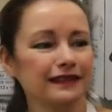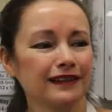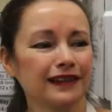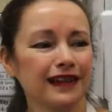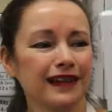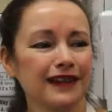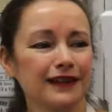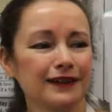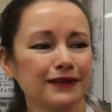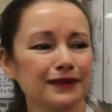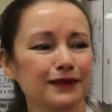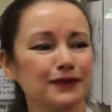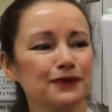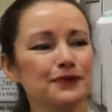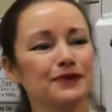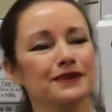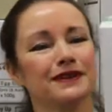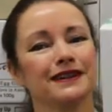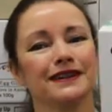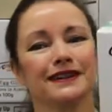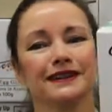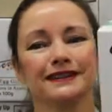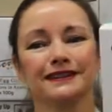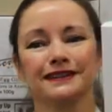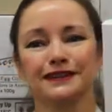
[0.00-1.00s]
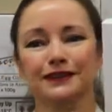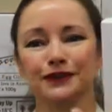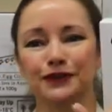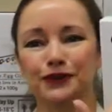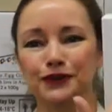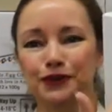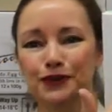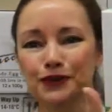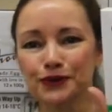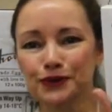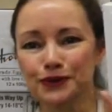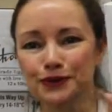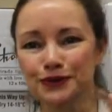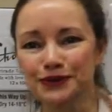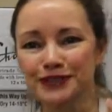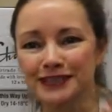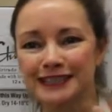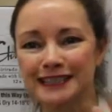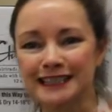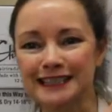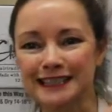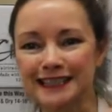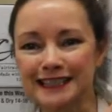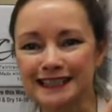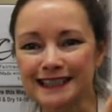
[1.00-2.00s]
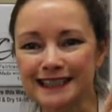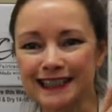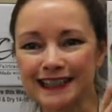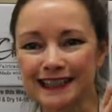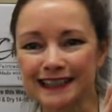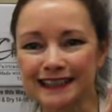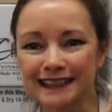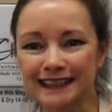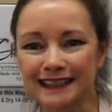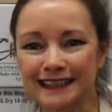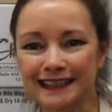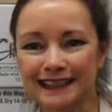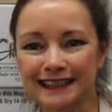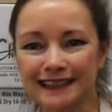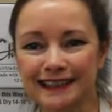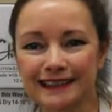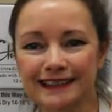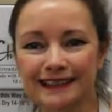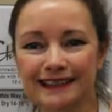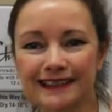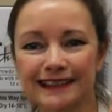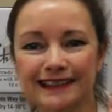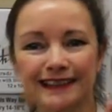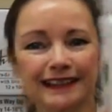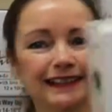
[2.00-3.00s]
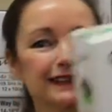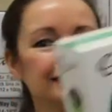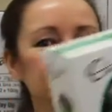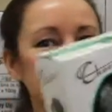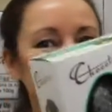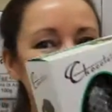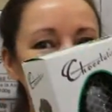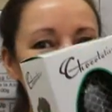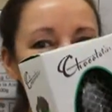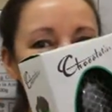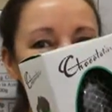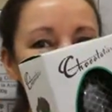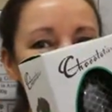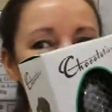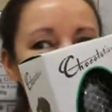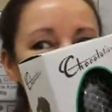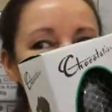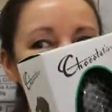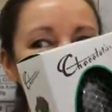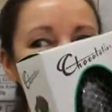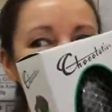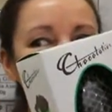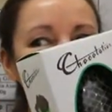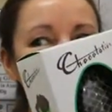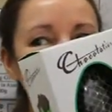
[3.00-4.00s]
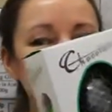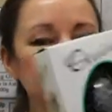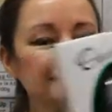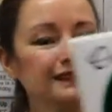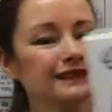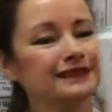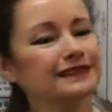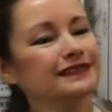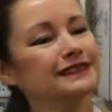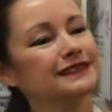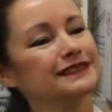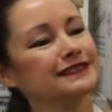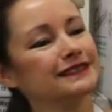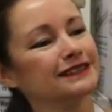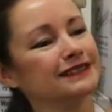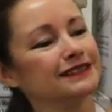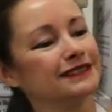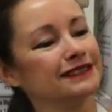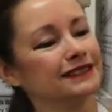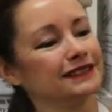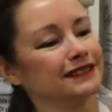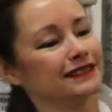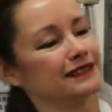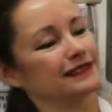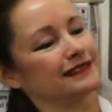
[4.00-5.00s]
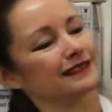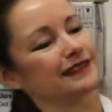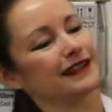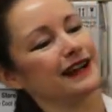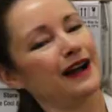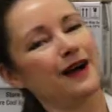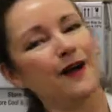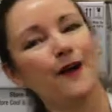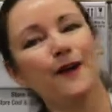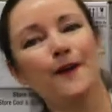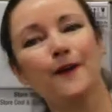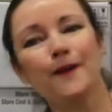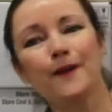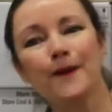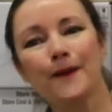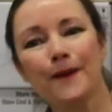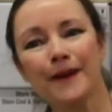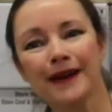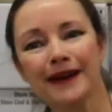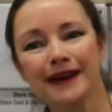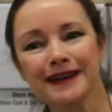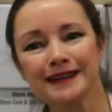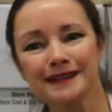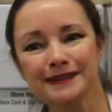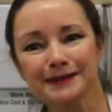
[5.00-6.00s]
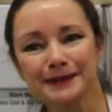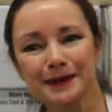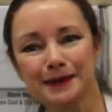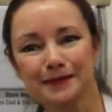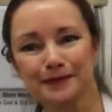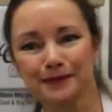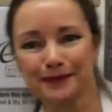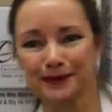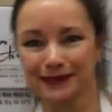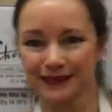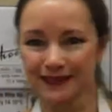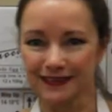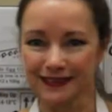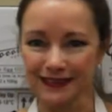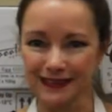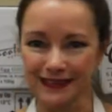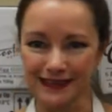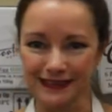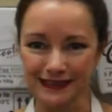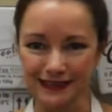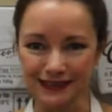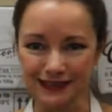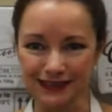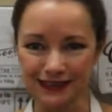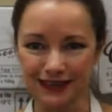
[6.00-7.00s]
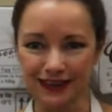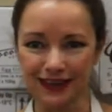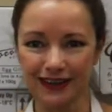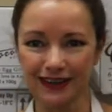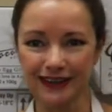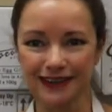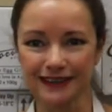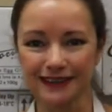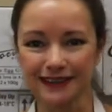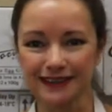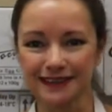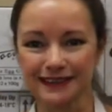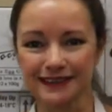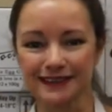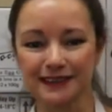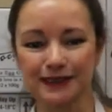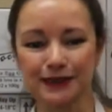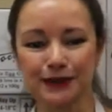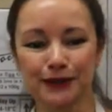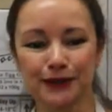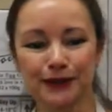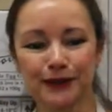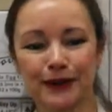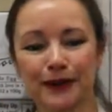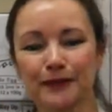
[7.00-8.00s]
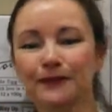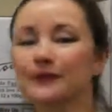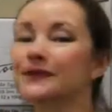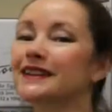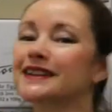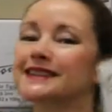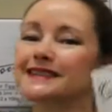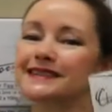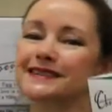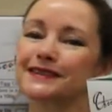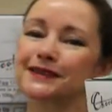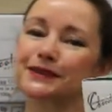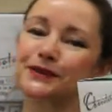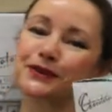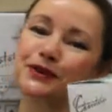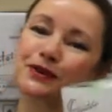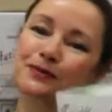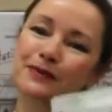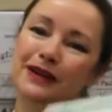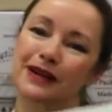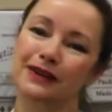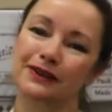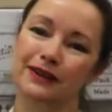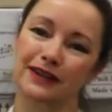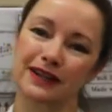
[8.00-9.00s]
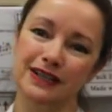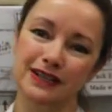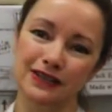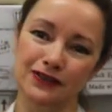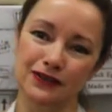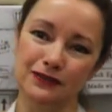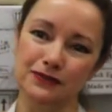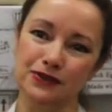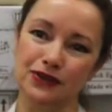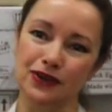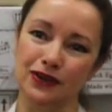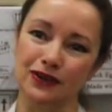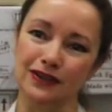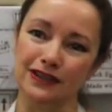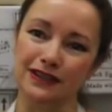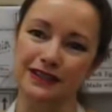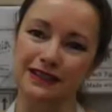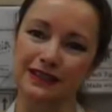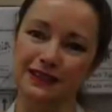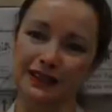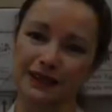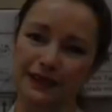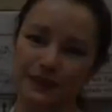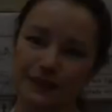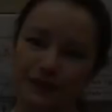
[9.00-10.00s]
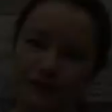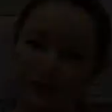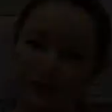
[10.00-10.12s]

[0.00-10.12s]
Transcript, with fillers: And look at eh, the gorgeous detail again in there. Oh, can't wait to open one of these and try it. So um, that's the gourmet range from Chocolatier.